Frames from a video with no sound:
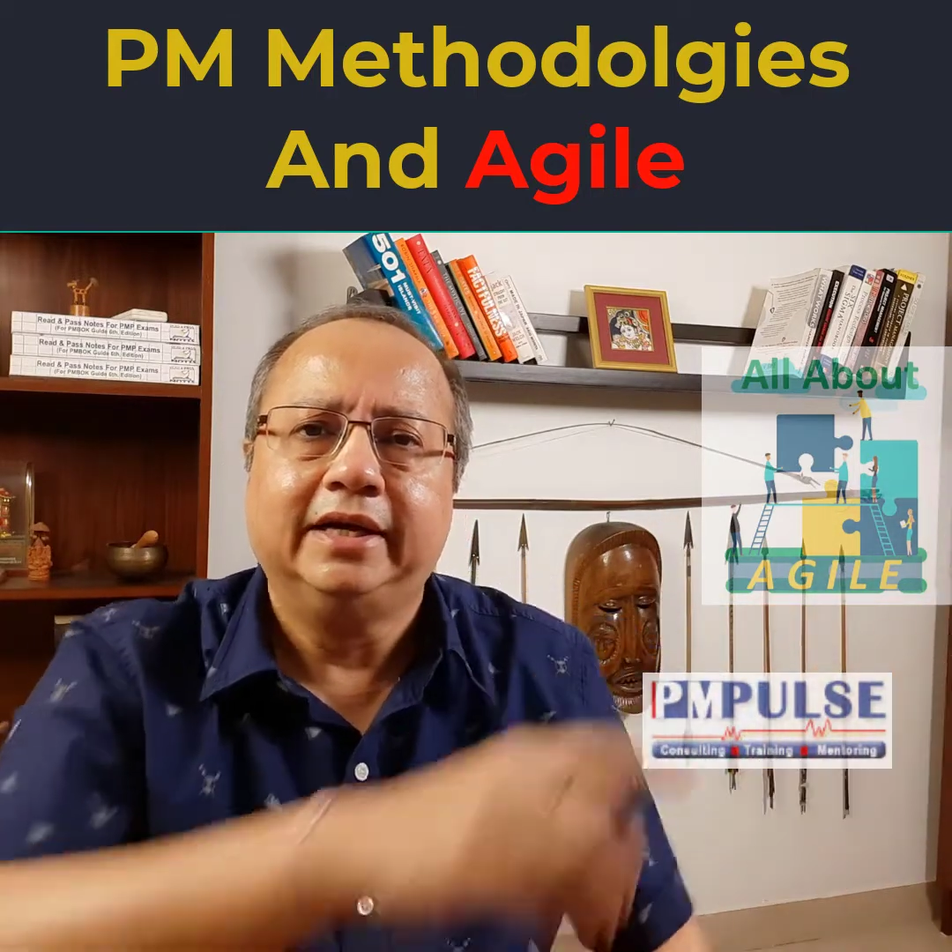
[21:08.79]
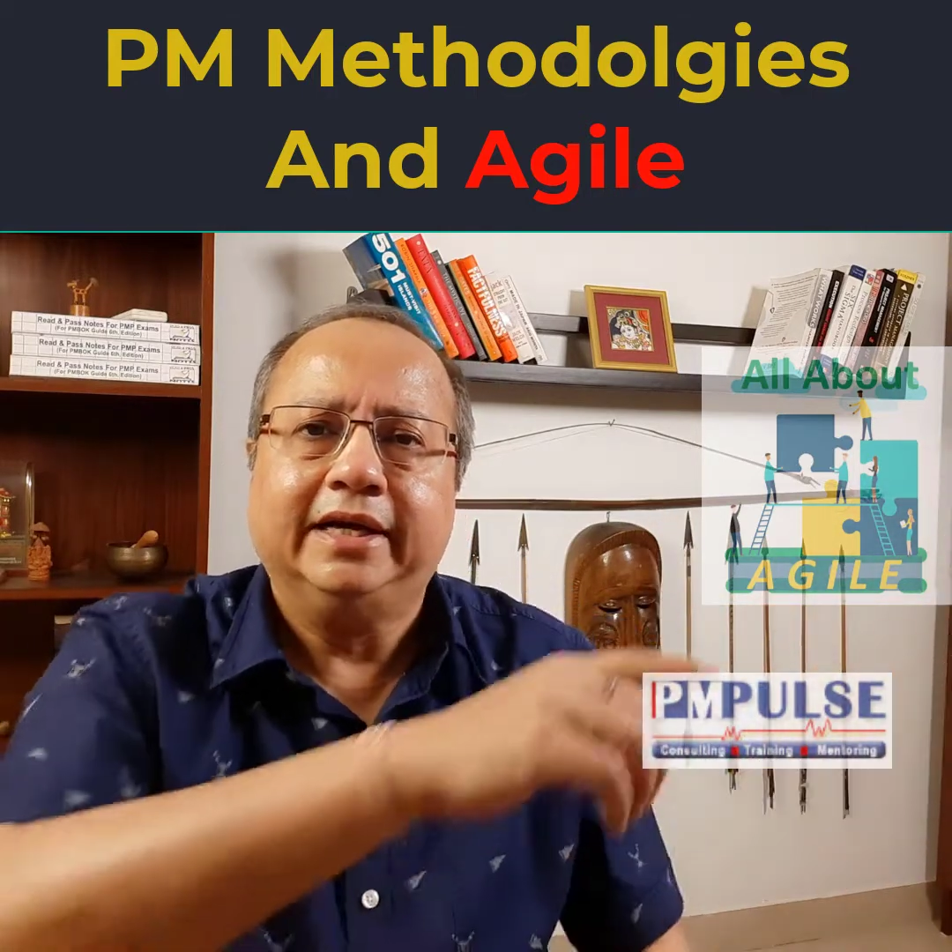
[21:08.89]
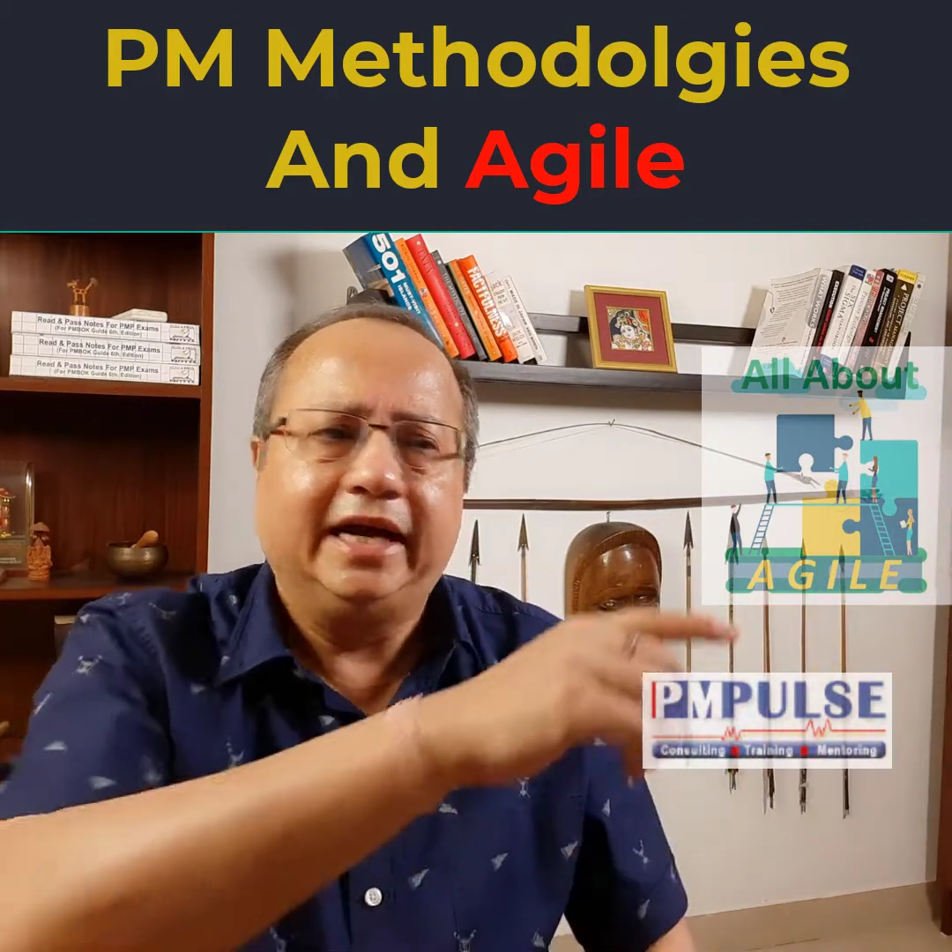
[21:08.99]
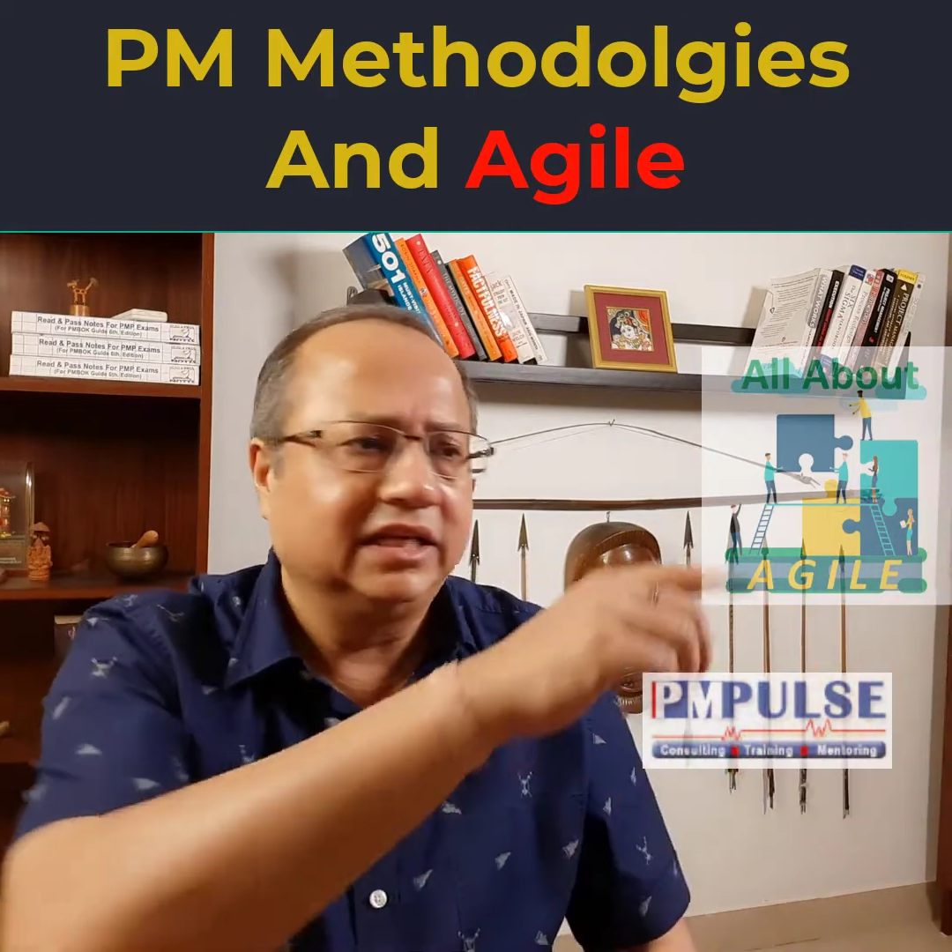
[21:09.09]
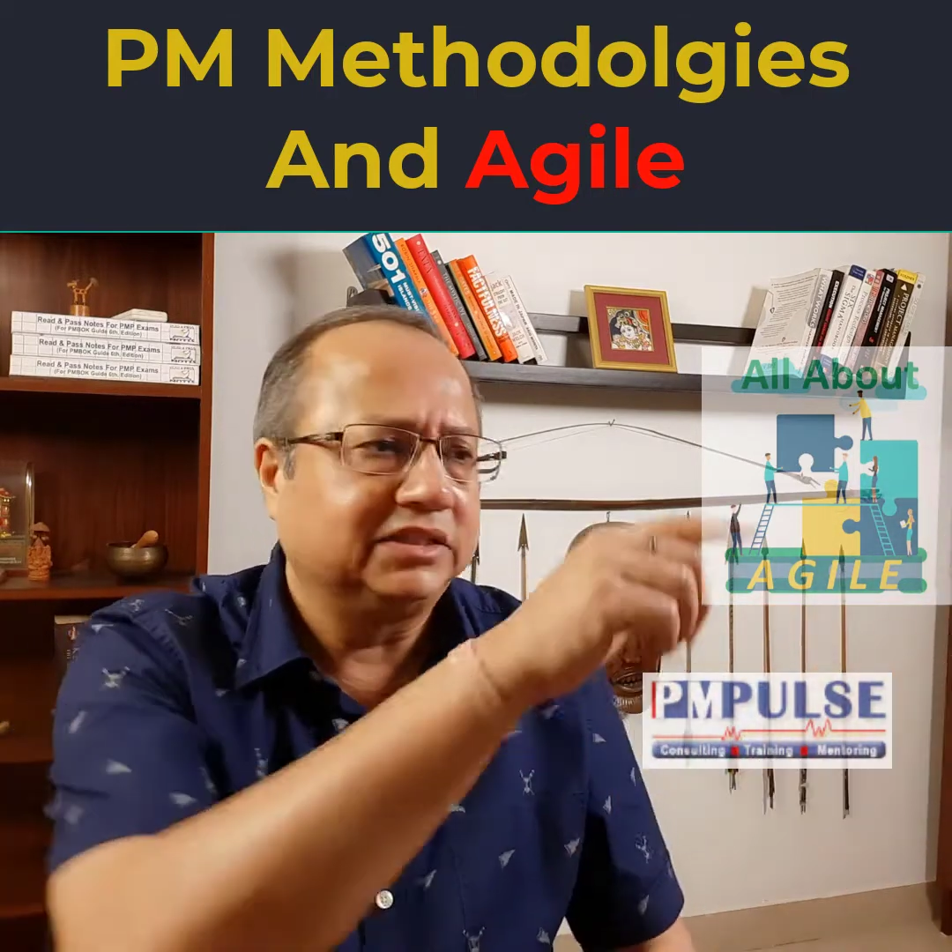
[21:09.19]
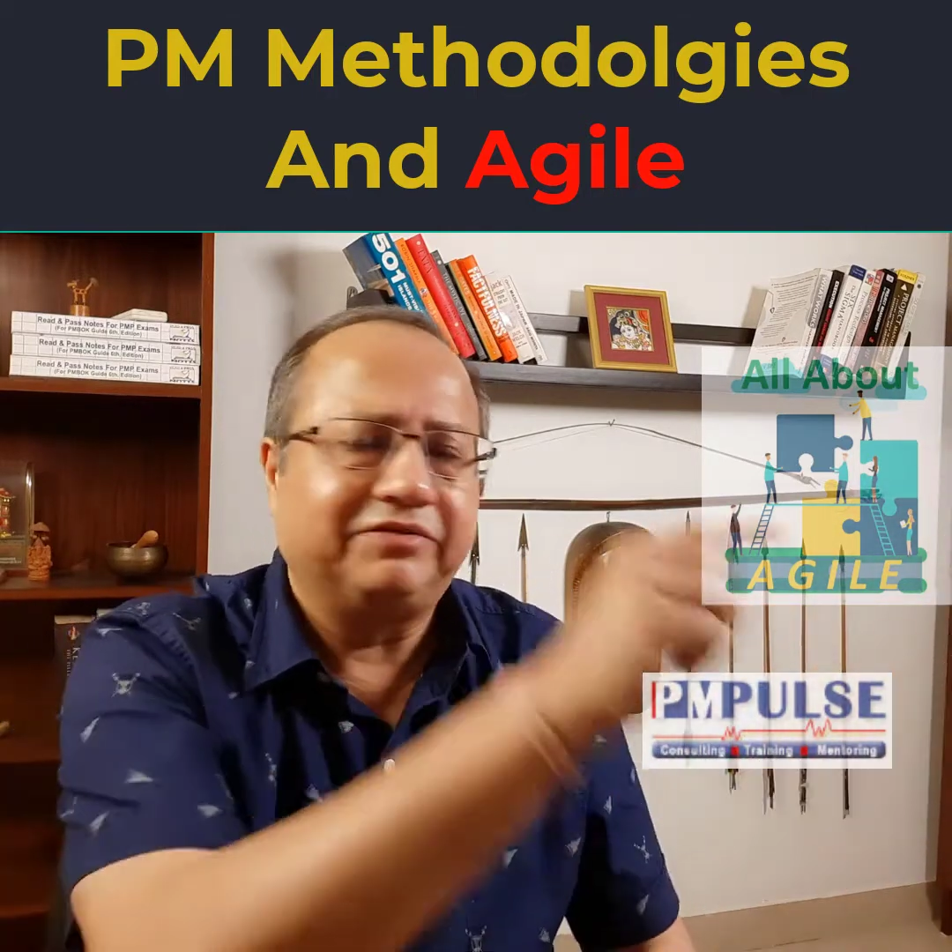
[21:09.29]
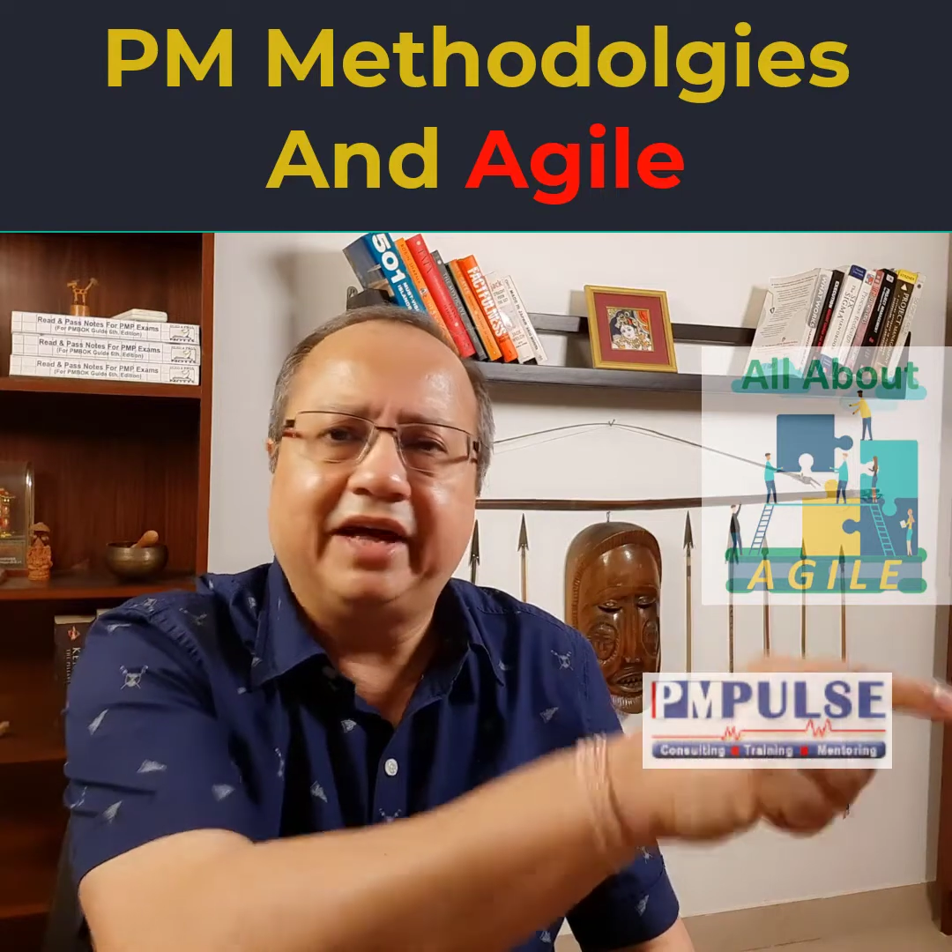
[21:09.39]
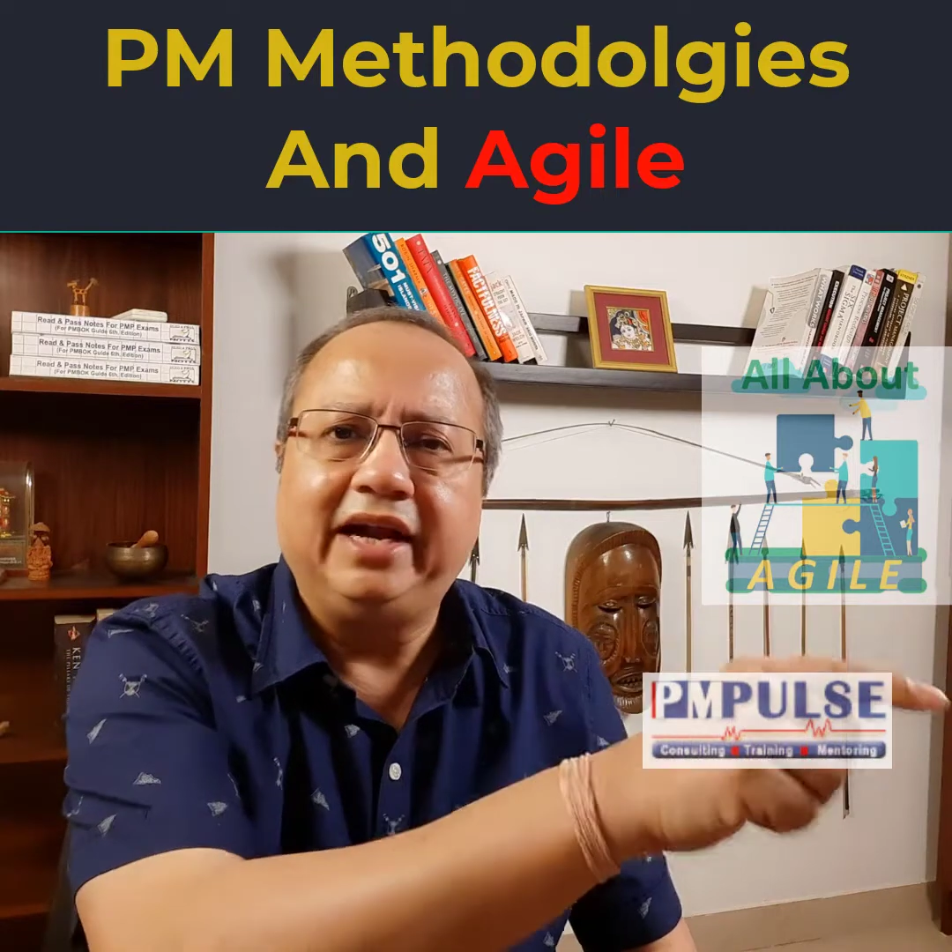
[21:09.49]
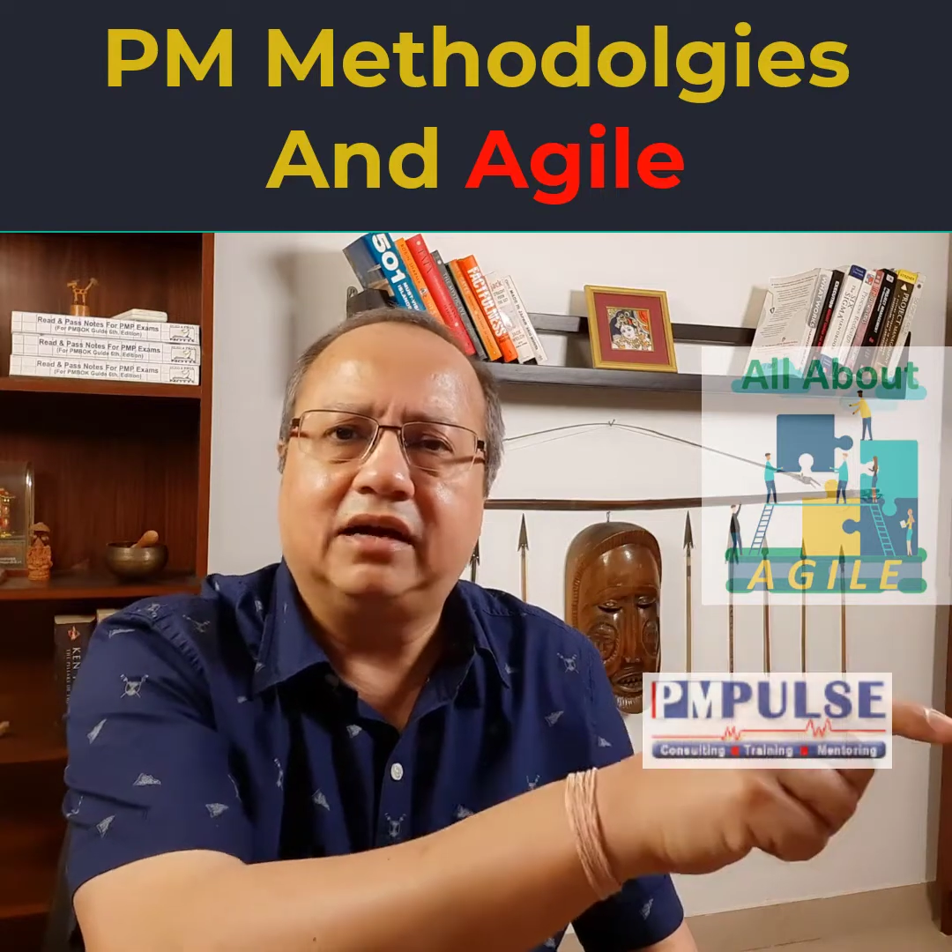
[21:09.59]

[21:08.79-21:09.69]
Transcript: It is very